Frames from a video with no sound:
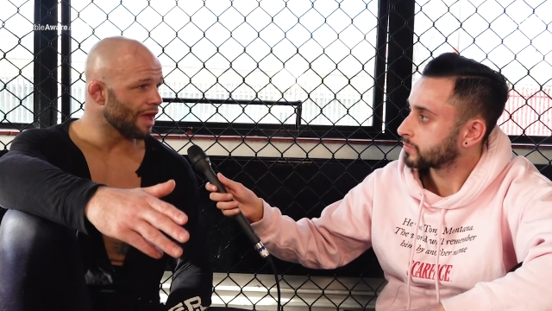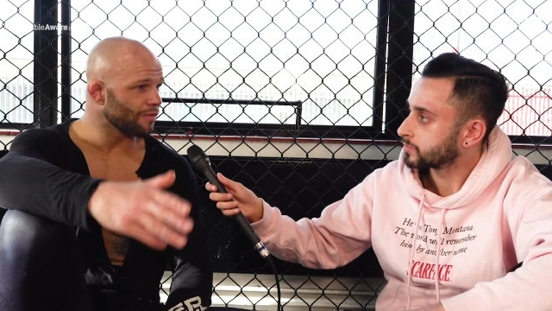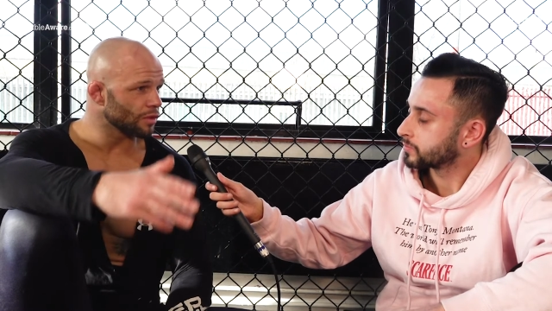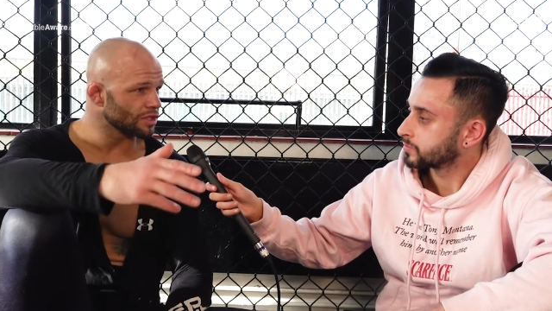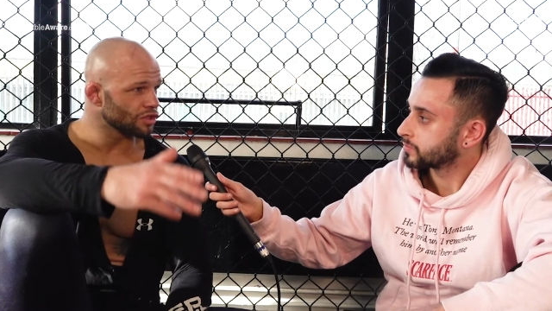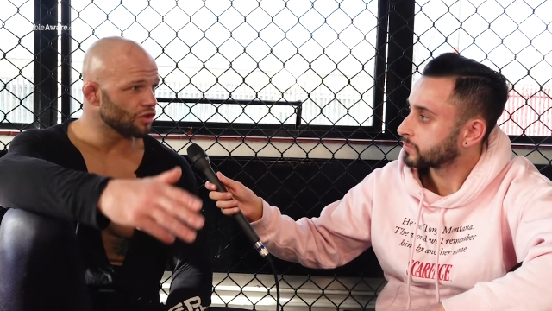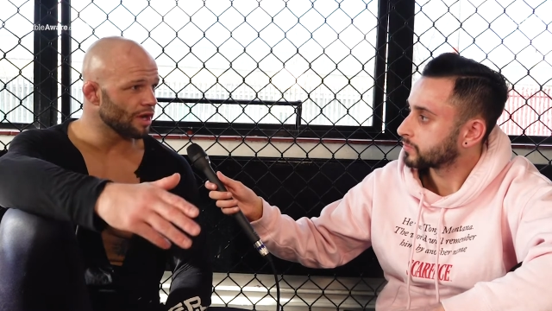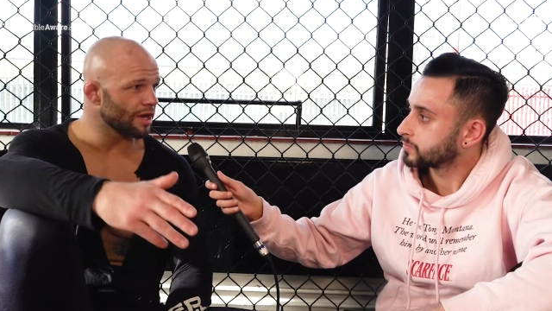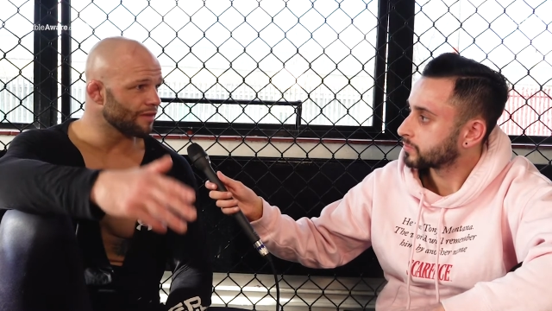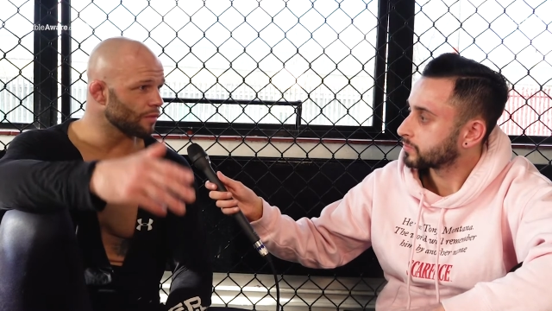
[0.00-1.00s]
Speaker 1: Everyone's in
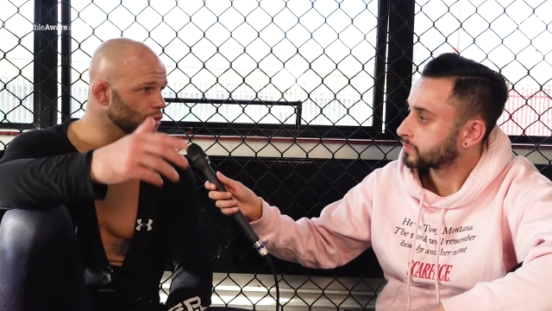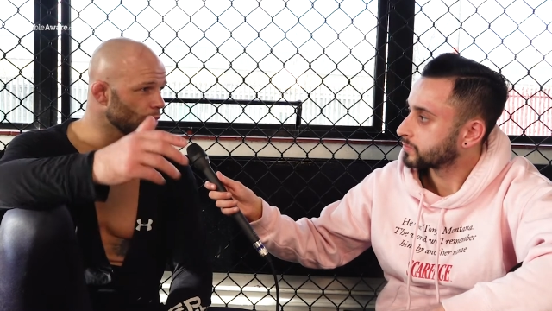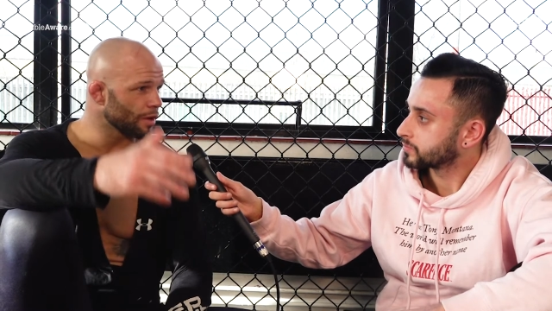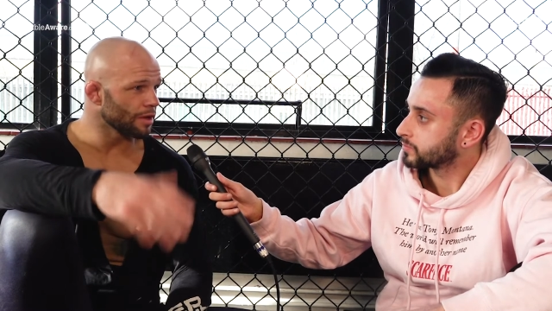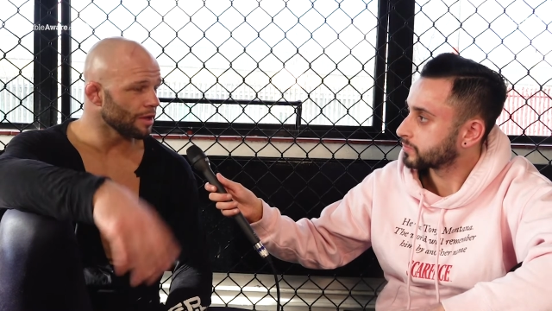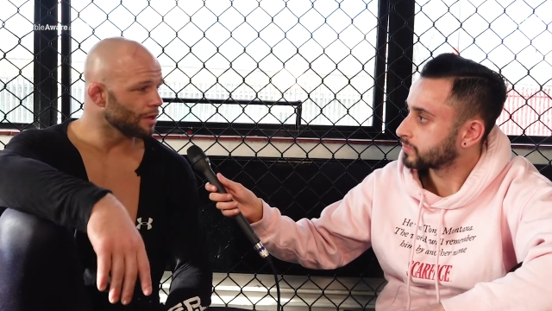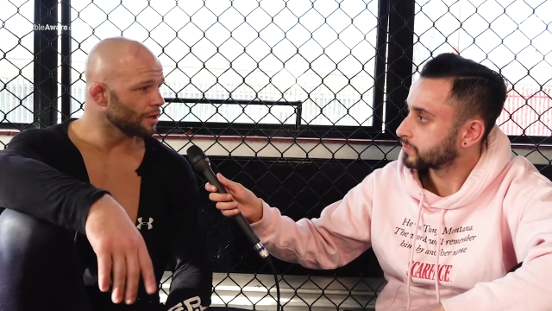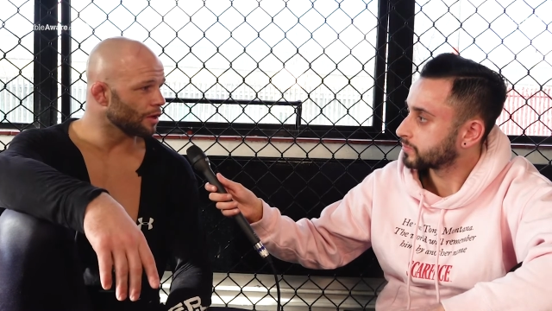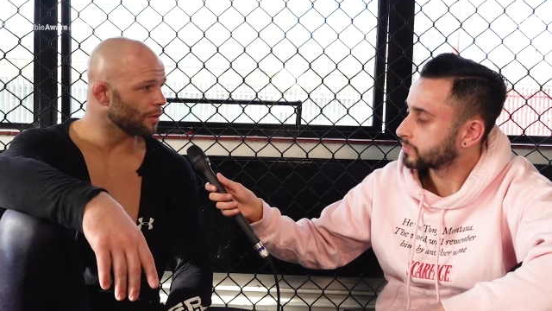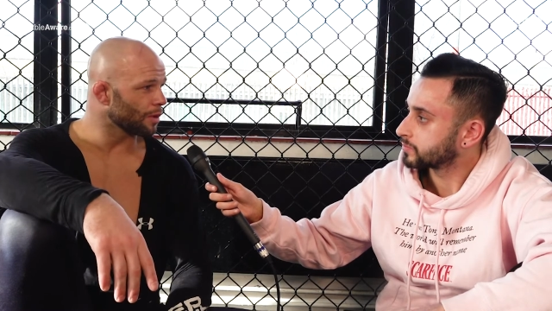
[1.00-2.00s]
training, everyone's want to,
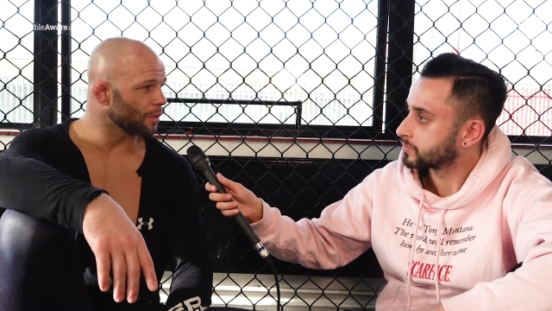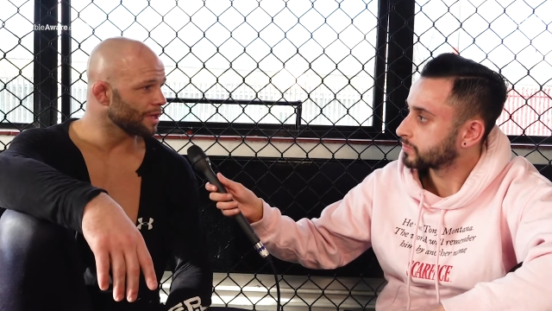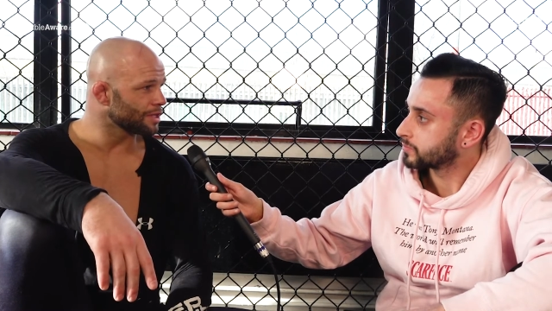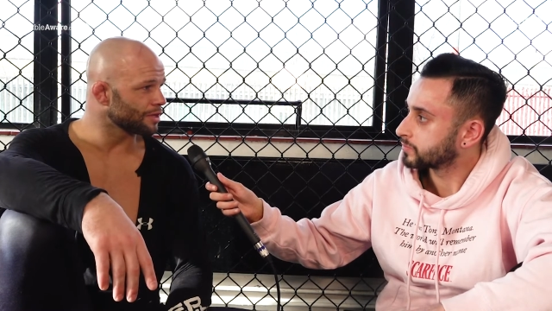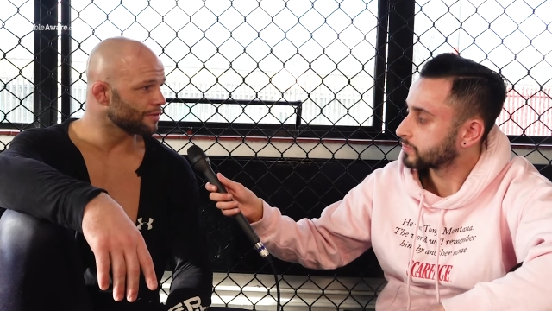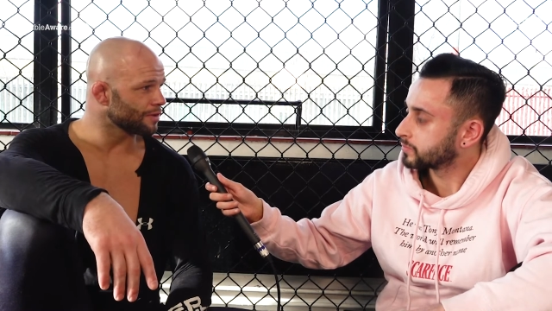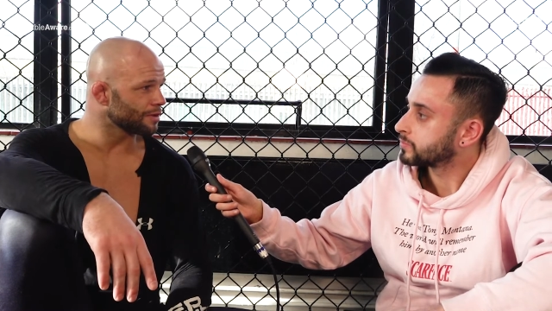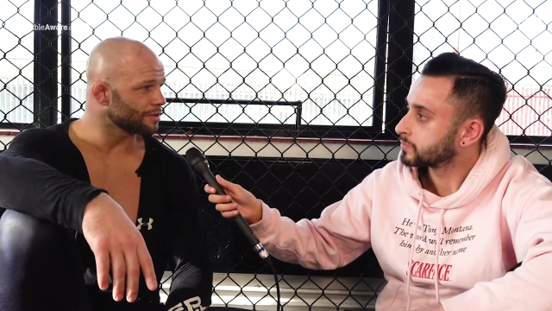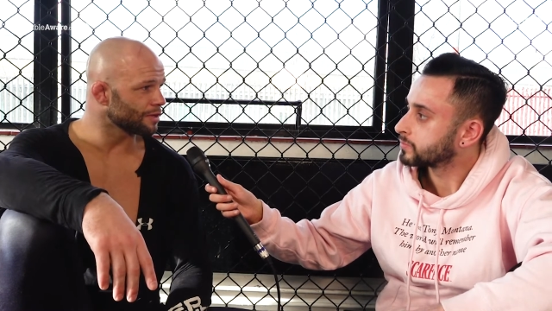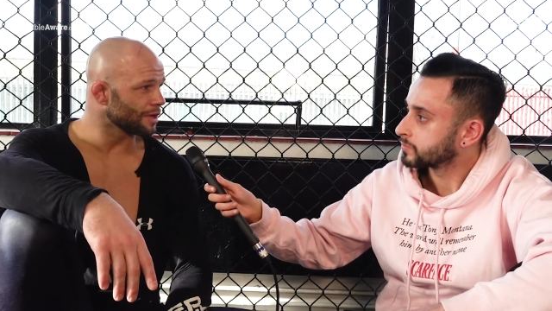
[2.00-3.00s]
you know, want to win each other and,